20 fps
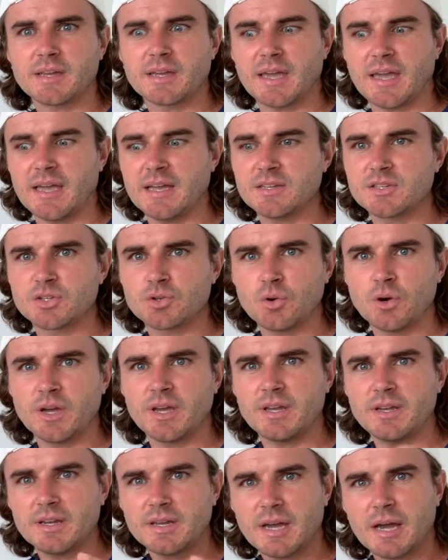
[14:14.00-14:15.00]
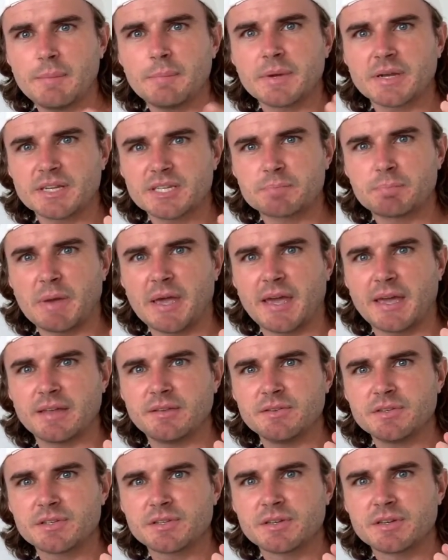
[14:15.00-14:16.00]
As your income
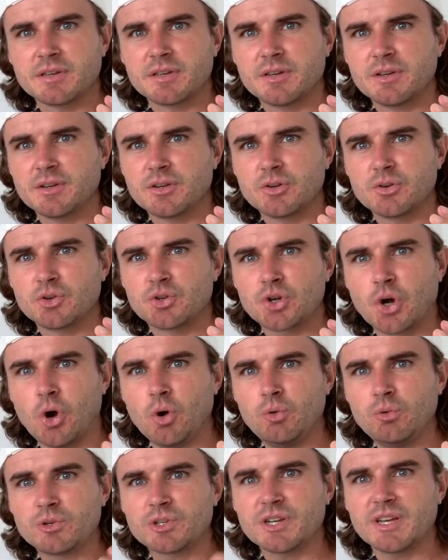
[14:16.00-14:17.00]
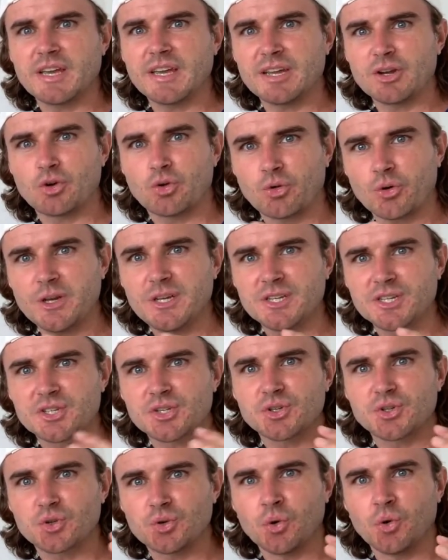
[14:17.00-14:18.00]
expands, don't
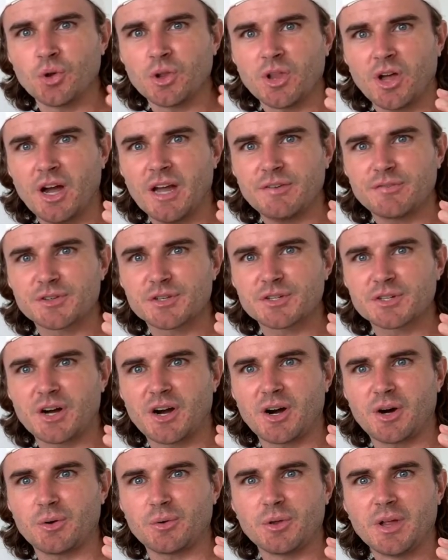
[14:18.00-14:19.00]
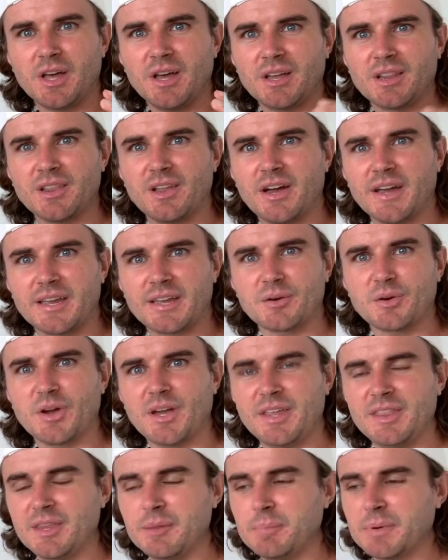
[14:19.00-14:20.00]
increase your lifestyle.
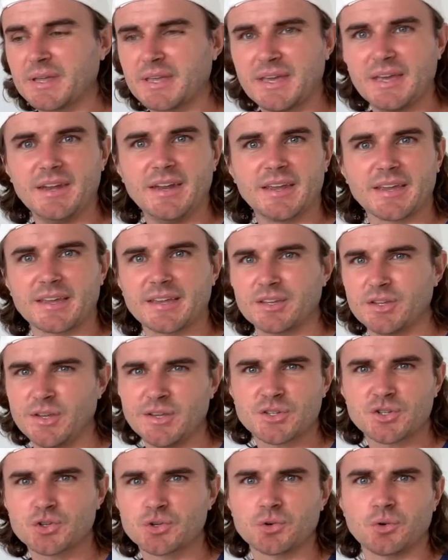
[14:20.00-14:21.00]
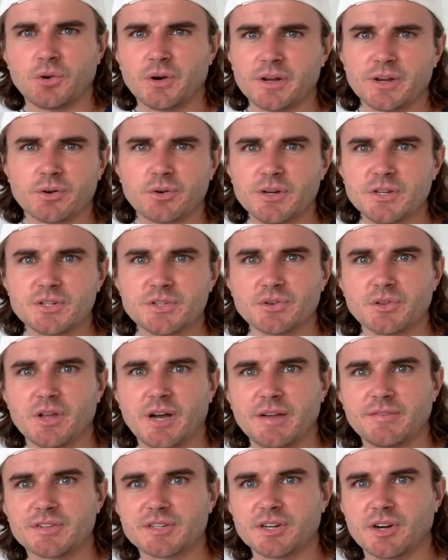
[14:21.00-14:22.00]
In the beginning, yes, sure, increase your
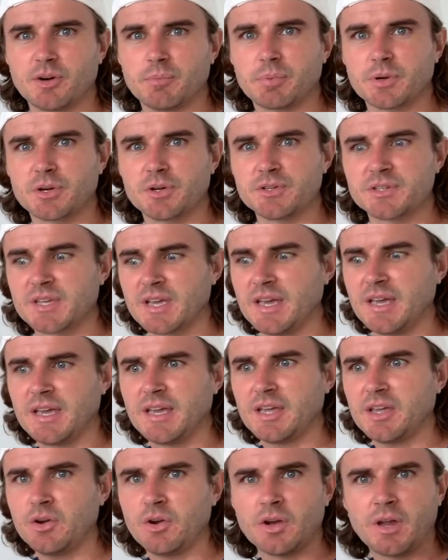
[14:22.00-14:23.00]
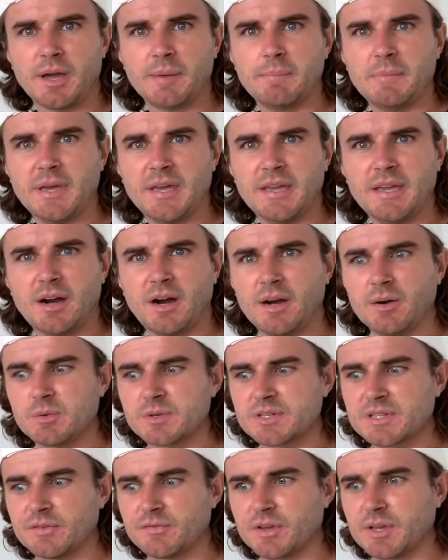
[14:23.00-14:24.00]
lifestyle because, like me, I
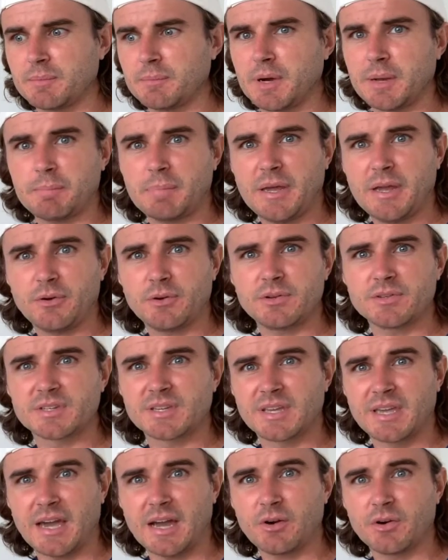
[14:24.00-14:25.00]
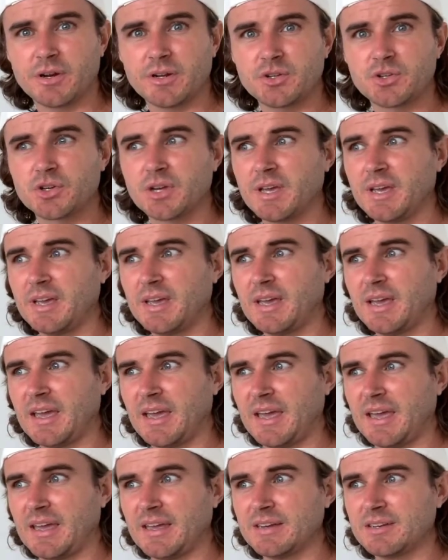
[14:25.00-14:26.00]
was living in my parents' garage
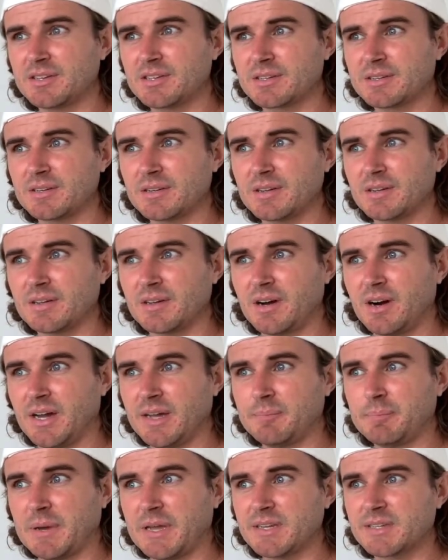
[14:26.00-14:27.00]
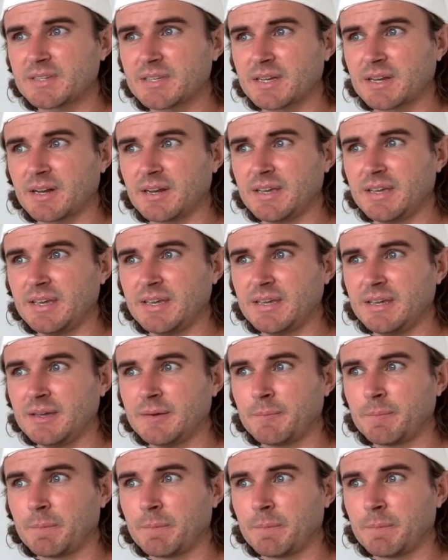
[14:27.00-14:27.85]
and I basically,